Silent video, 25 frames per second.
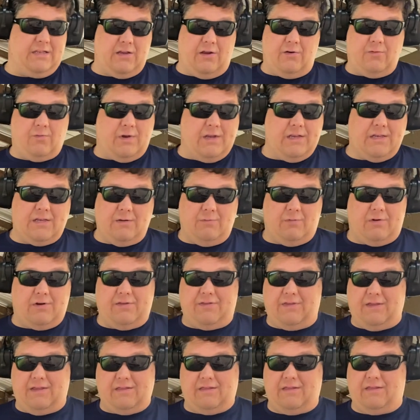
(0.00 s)
unreasonable to
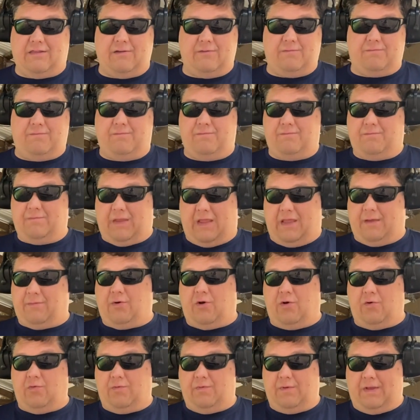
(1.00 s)
think that
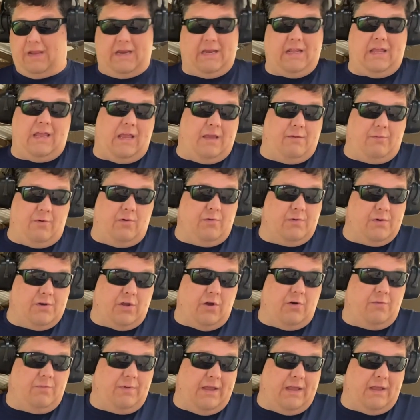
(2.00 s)
any ammo would
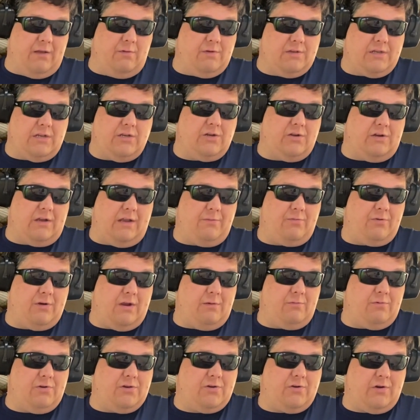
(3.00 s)
go bang with such a light
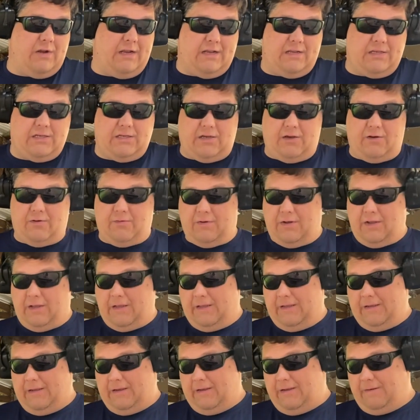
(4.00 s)
primer strike. So
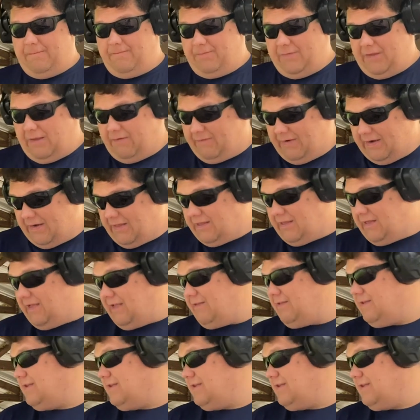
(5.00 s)
if anything,